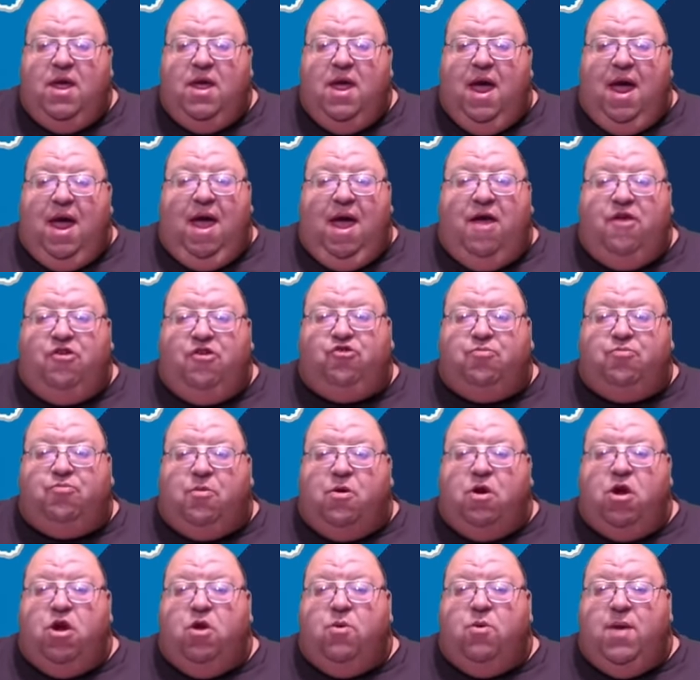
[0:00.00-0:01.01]
As for
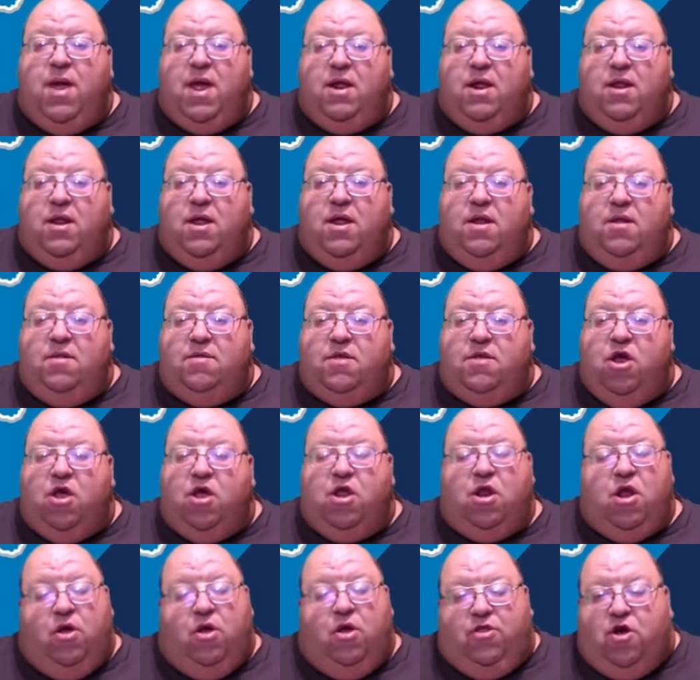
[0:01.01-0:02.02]
New England, you
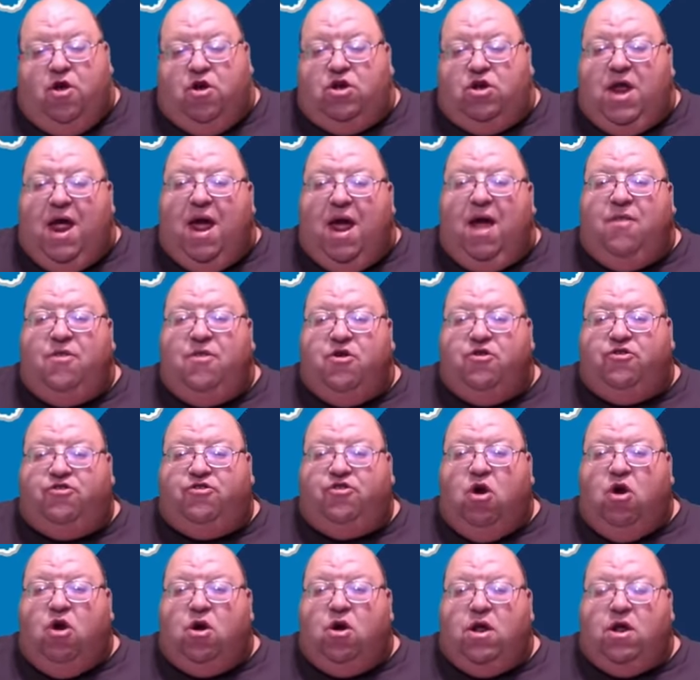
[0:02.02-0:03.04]
know, they're down their
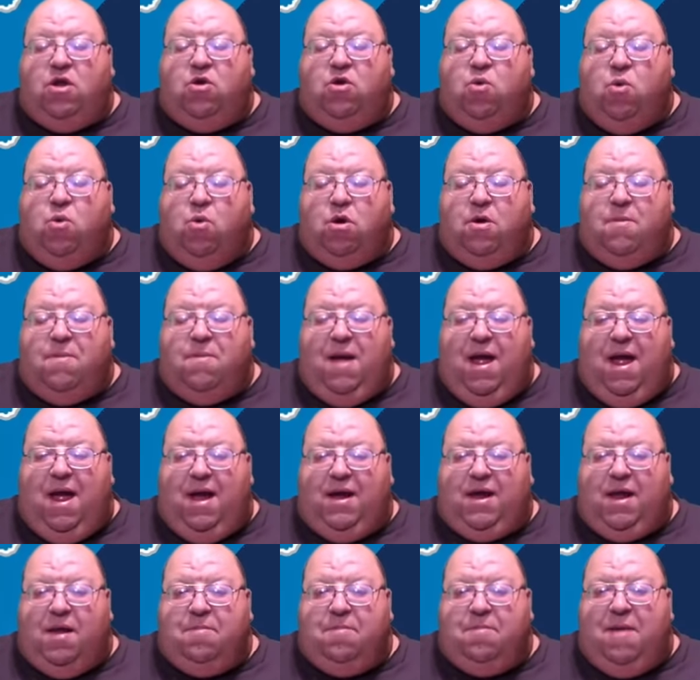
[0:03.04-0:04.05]
starting
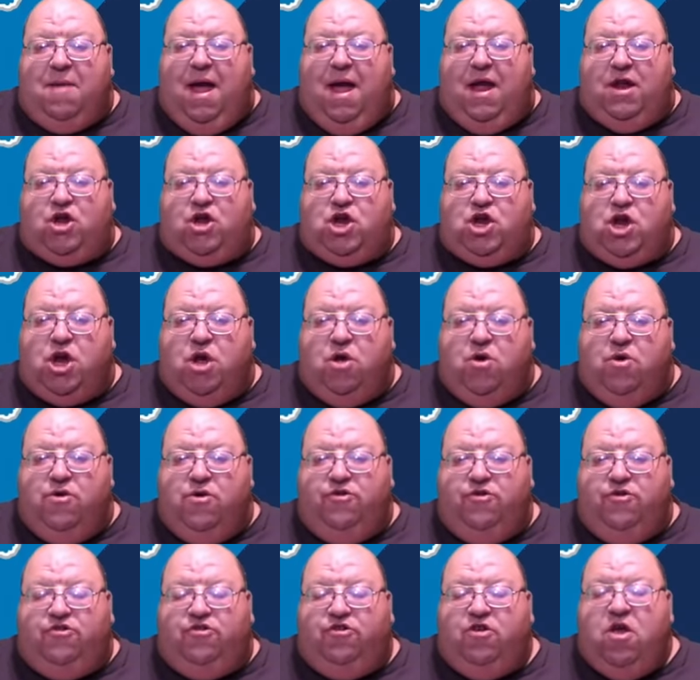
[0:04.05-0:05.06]
quarterback in Mac
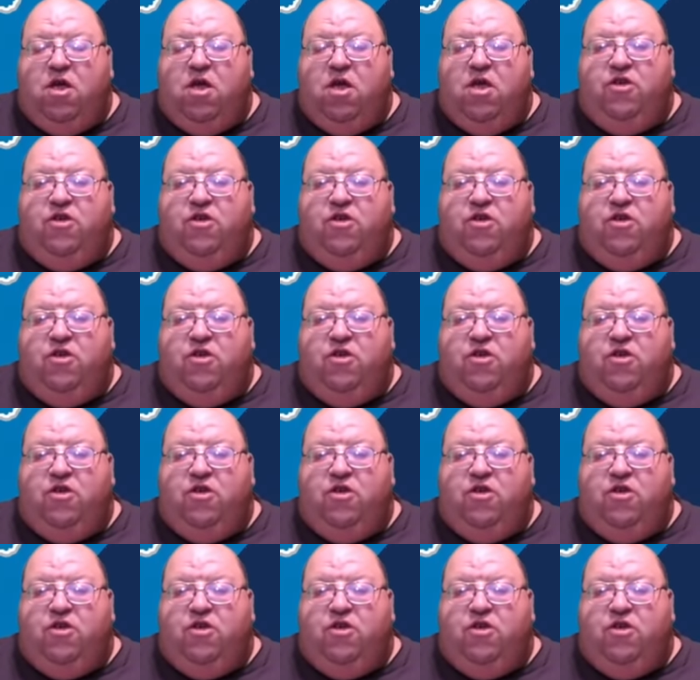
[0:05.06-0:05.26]
Jones,